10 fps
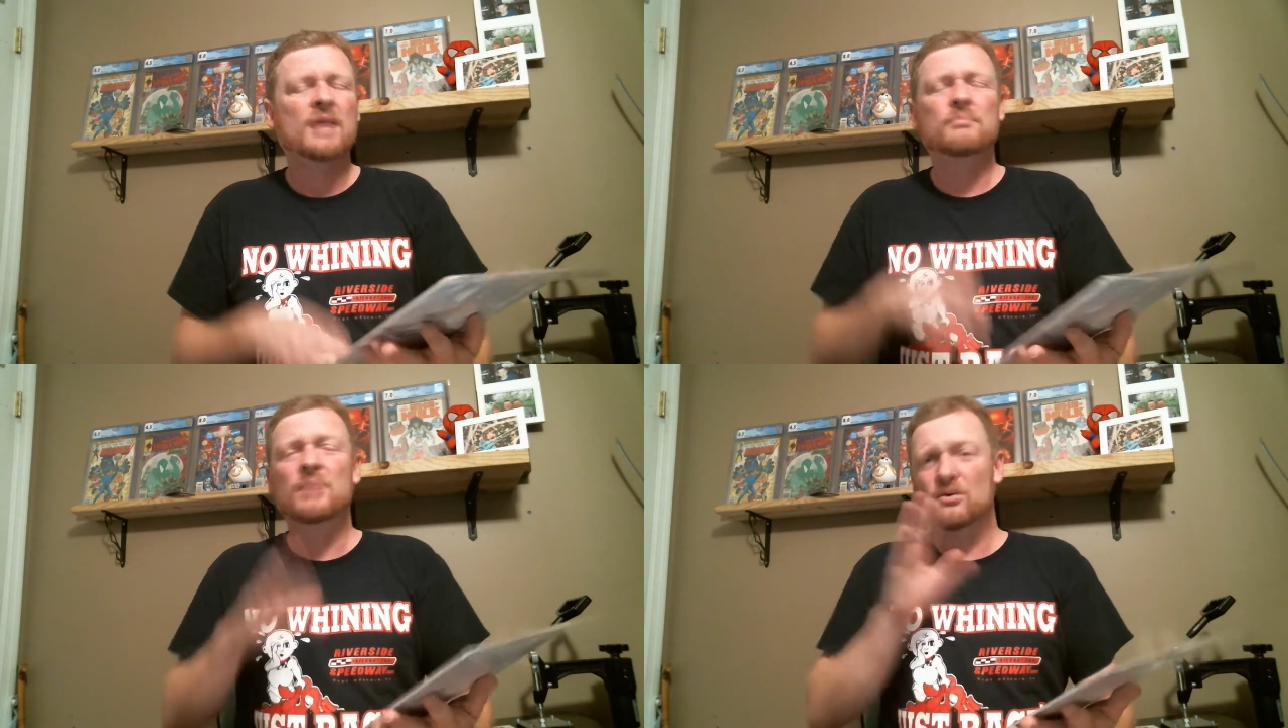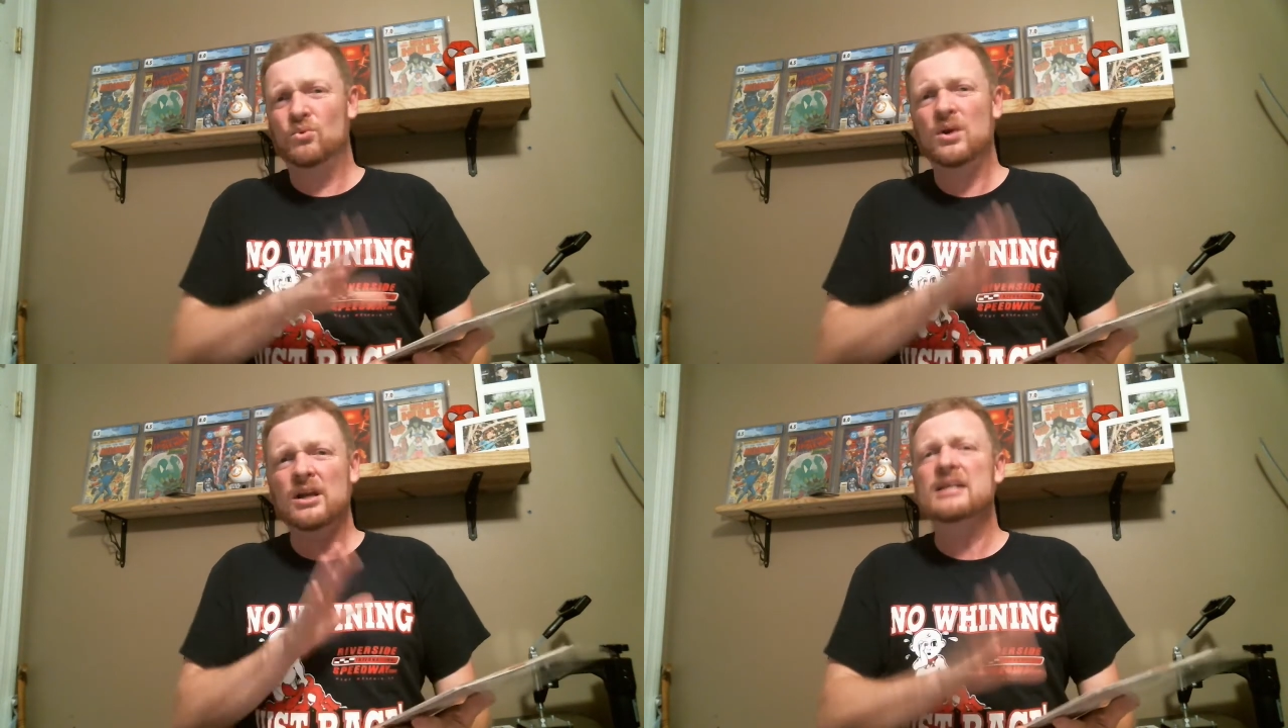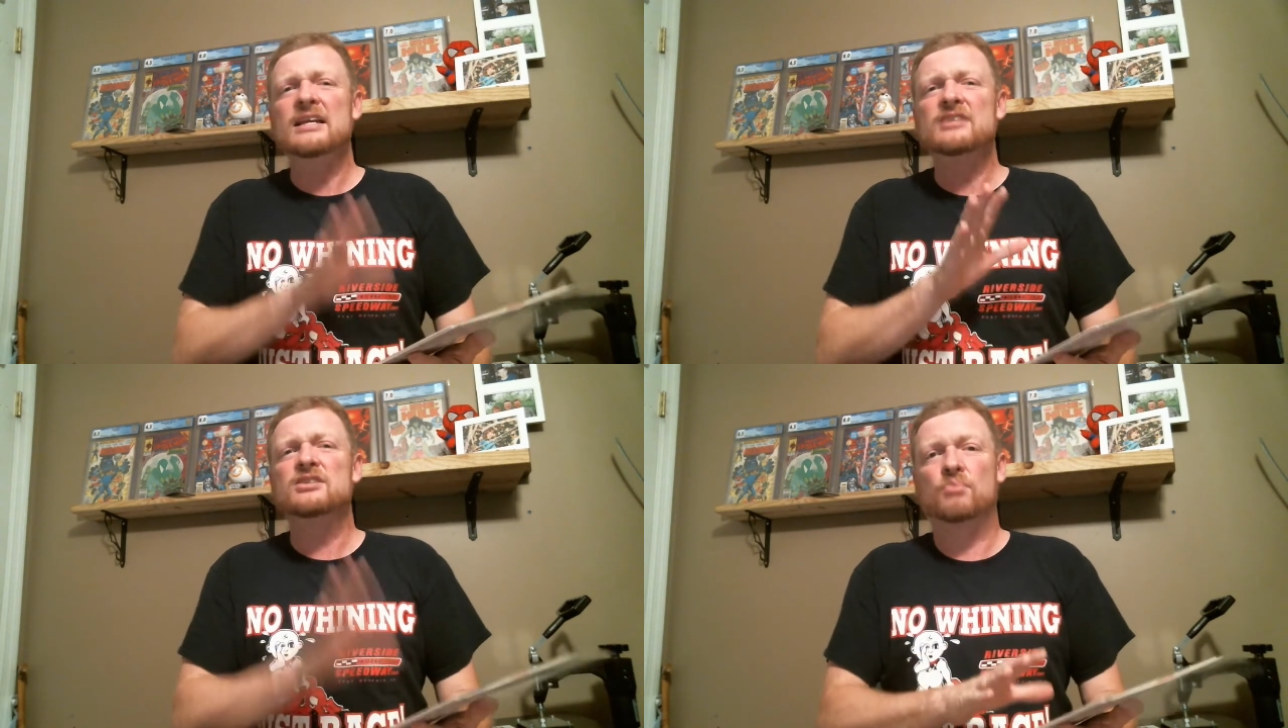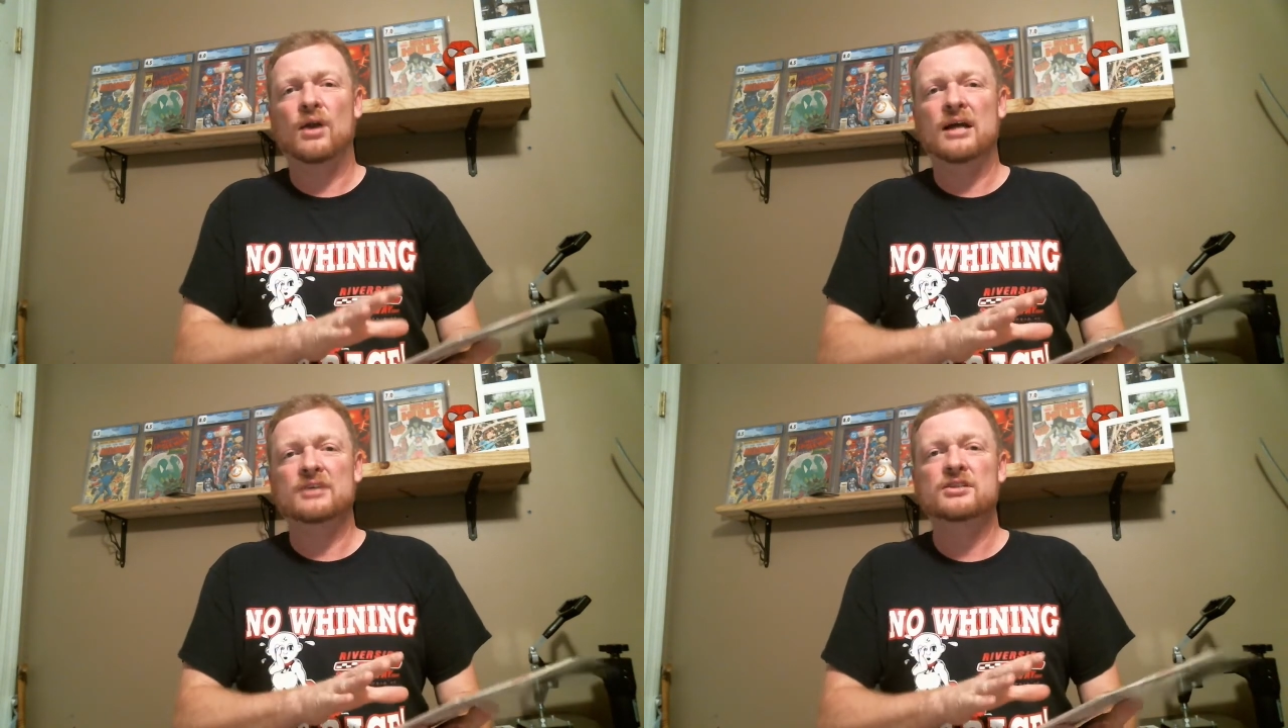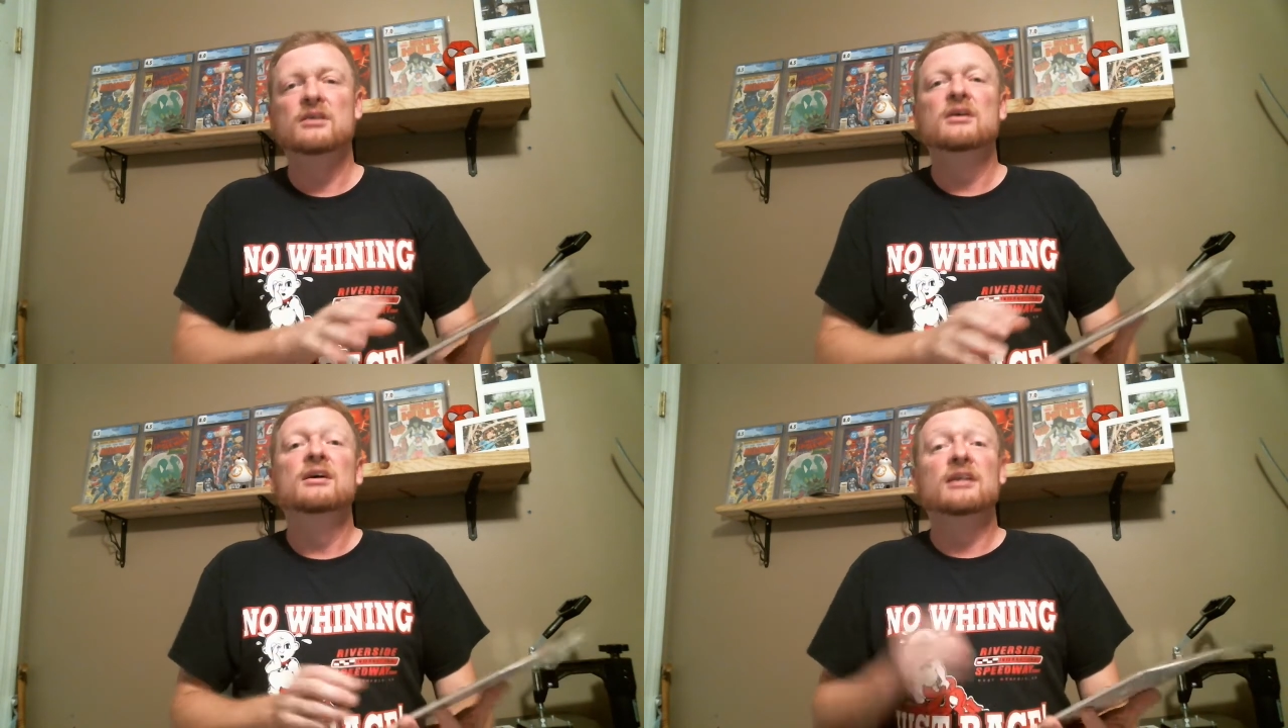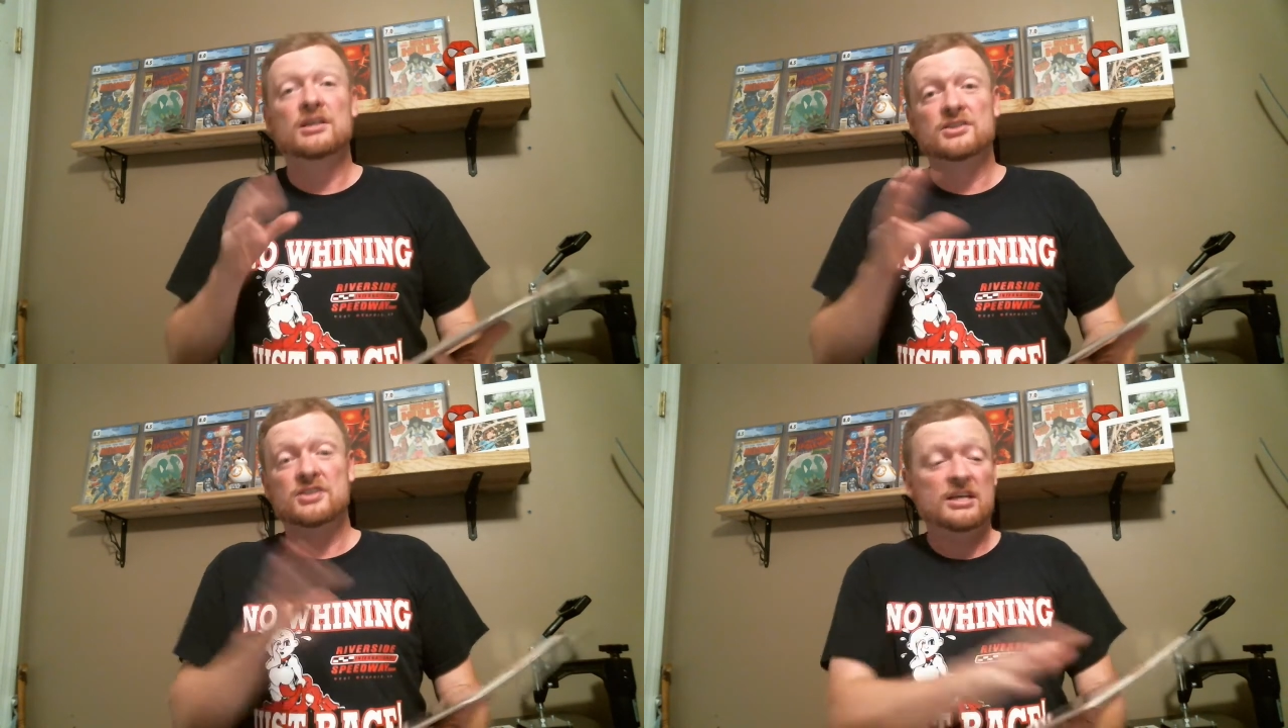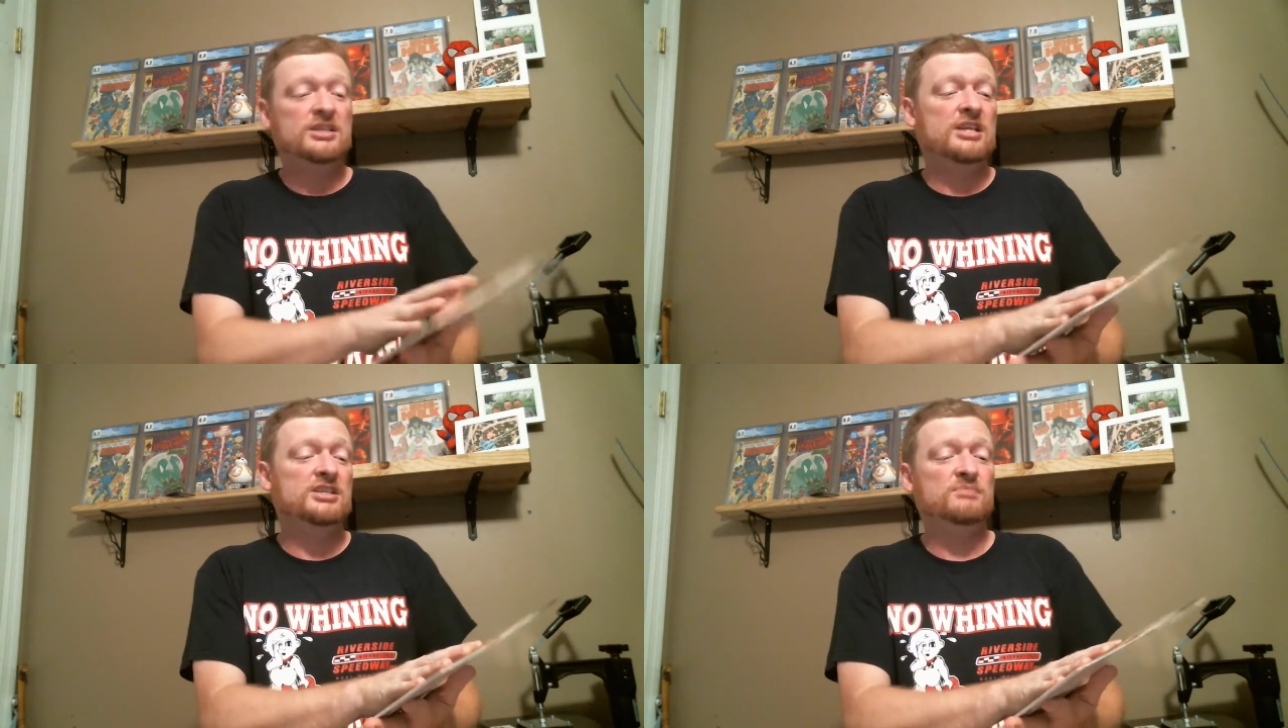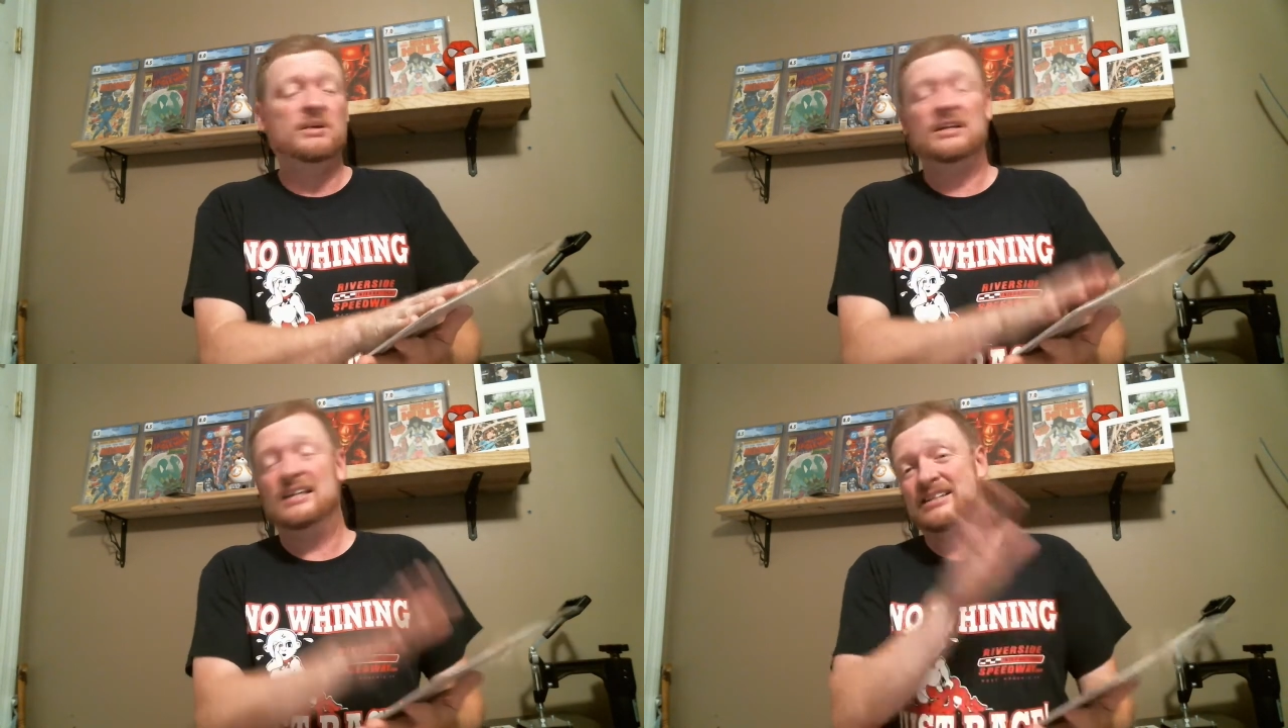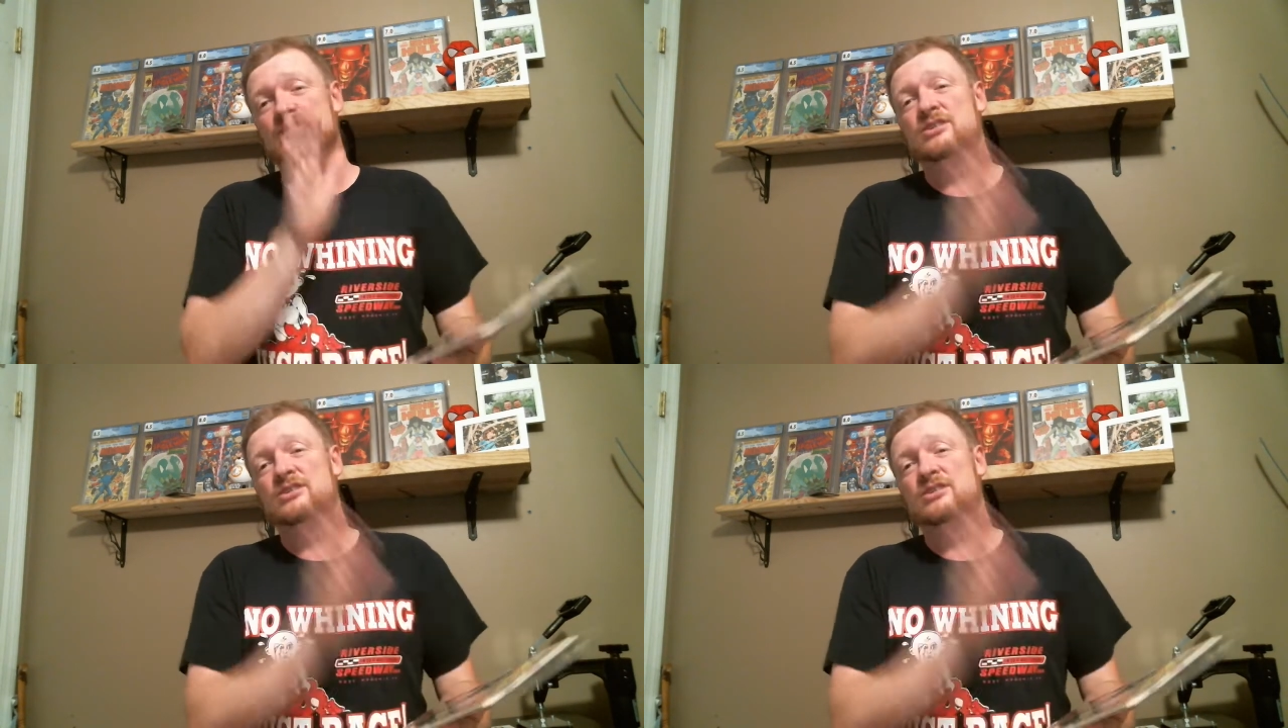but it really needs a press, because this has spent its